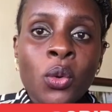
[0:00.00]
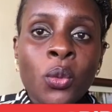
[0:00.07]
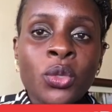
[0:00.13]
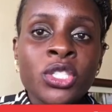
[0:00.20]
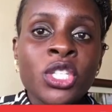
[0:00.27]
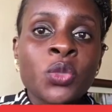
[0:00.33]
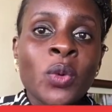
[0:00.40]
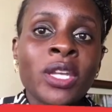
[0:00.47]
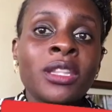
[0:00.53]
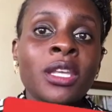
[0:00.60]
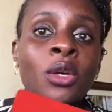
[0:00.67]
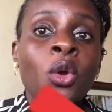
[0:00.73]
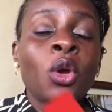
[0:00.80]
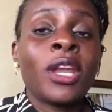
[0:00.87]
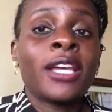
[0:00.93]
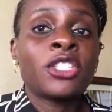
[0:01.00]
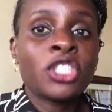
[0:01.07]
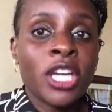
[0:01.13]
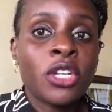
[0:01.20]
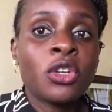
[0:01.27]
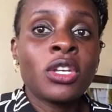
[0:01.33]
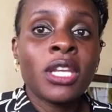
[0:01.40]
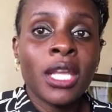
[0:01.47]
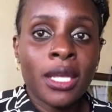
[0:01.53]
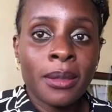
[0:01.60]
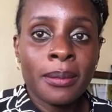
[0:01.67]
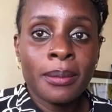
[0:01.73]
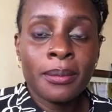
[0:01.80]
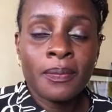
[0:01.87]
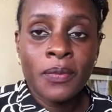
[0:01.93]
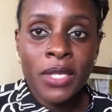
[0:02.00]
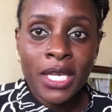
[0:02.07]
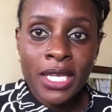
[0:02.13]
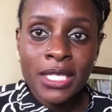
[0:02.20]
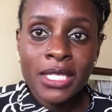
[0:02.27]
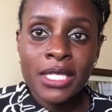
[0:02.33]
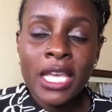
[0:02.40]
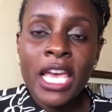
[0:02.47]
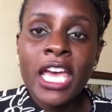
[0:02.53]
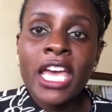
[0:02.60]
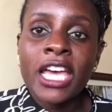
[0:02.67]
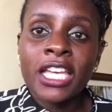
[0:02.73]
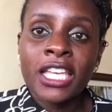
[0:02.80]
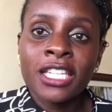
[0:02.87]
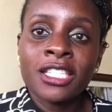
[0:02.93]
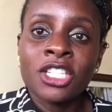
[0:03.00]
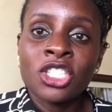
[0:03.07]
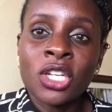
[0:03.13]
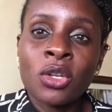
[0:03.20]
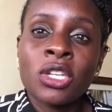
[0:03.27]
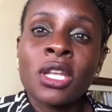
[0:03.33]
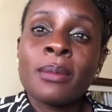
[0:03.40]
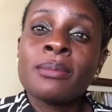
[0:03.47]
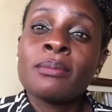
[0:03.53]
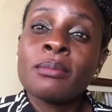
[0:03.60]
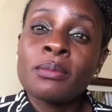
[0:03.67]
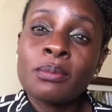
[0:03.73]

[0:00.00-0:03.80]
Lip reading: which is what they call a channel name. Yes, get a channel name.